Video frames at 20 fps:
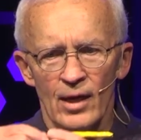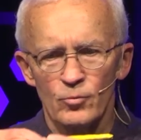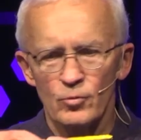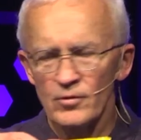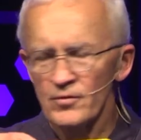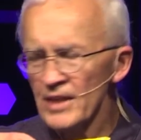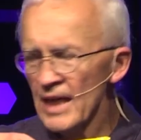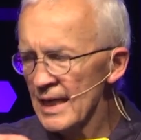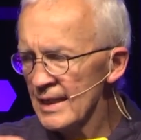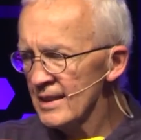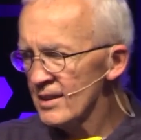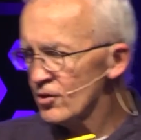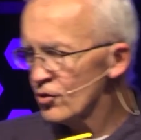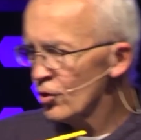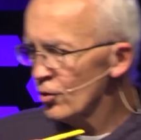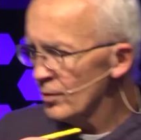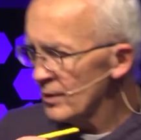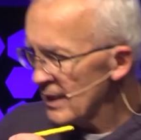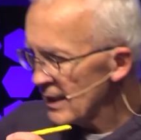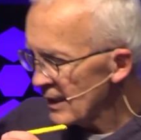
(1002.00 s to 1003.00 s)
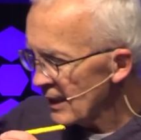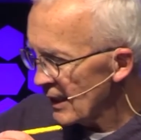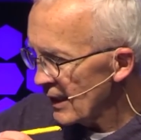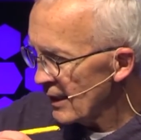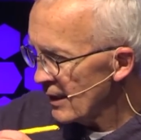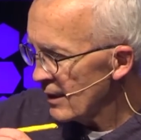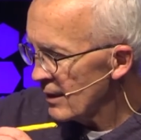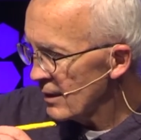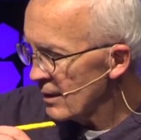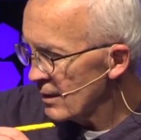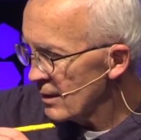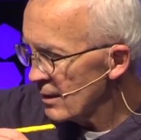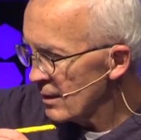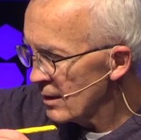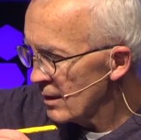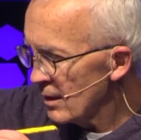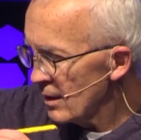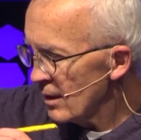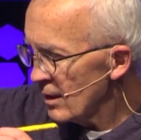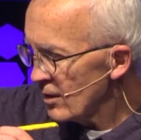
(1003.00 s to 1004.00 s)
And we've got eternity
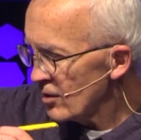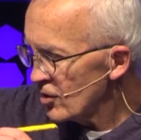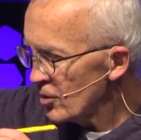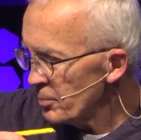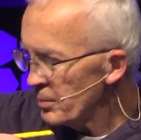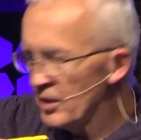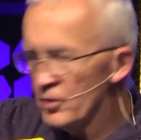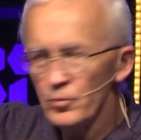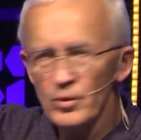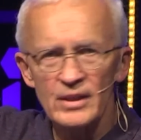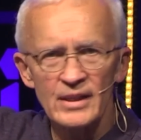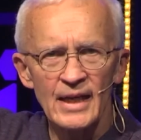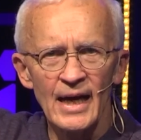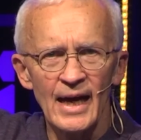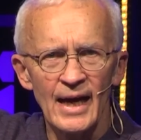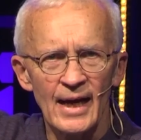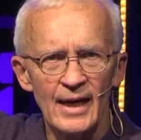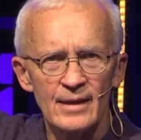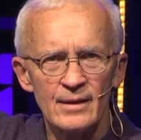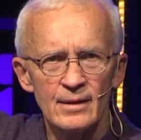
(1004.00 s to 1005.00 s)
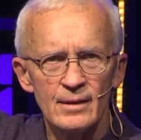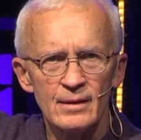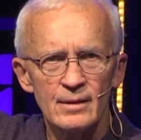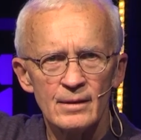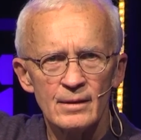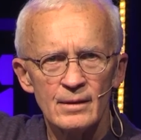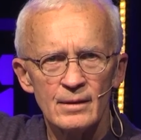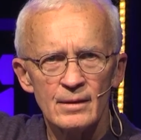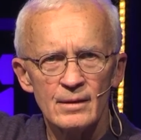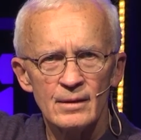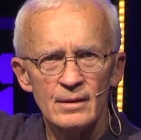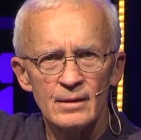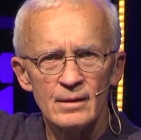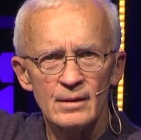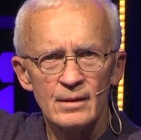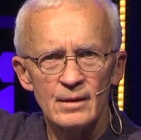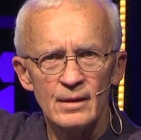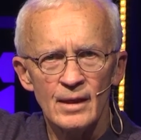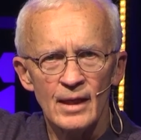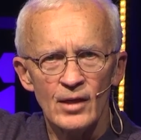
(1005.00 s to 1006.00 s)
to be with God.
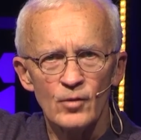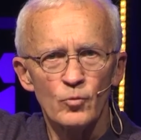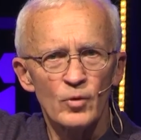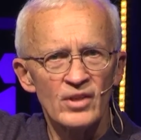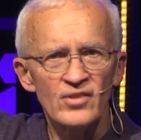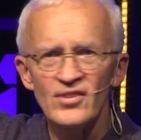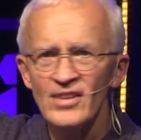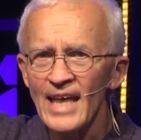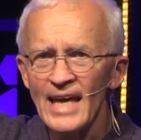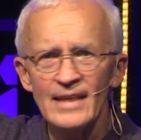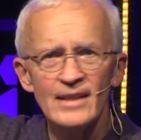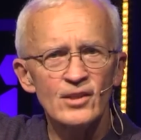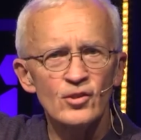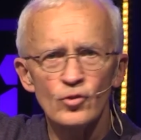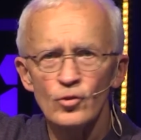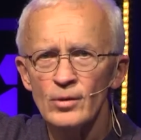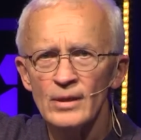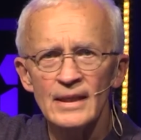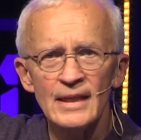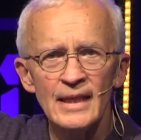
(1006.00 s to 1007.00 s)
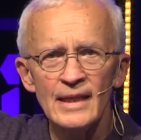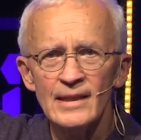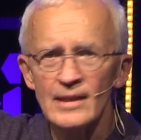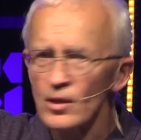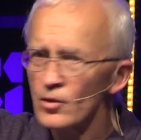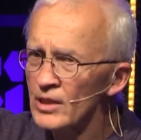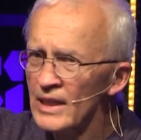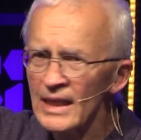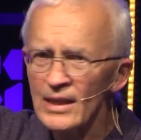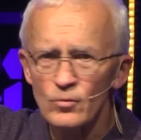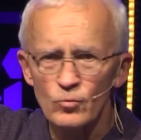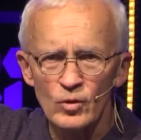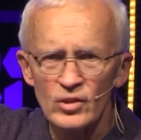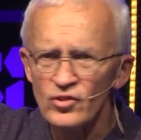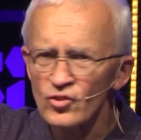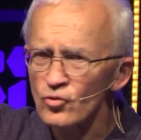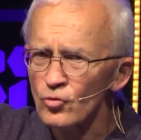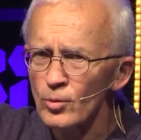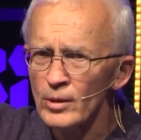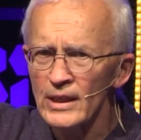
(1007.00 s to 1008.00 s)
And what is that eternity? Now again,
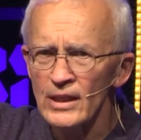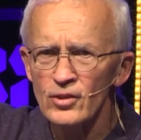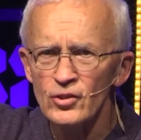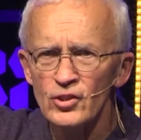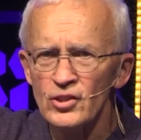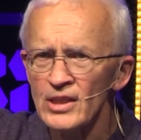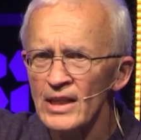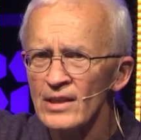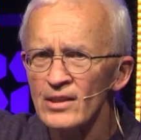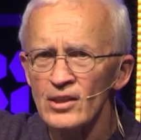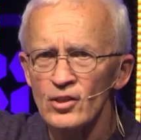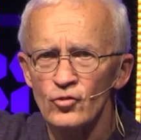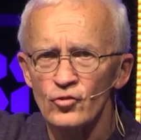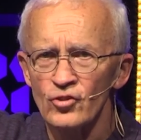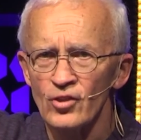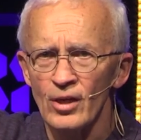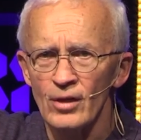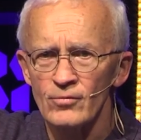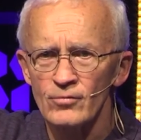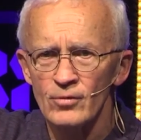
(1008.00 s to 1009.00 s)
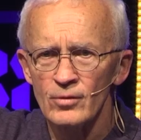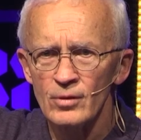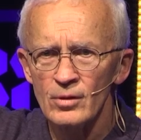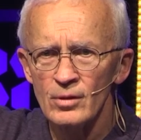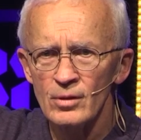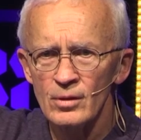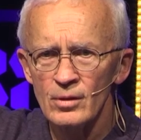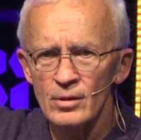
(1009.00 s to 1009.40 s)
what story are you telling yourself?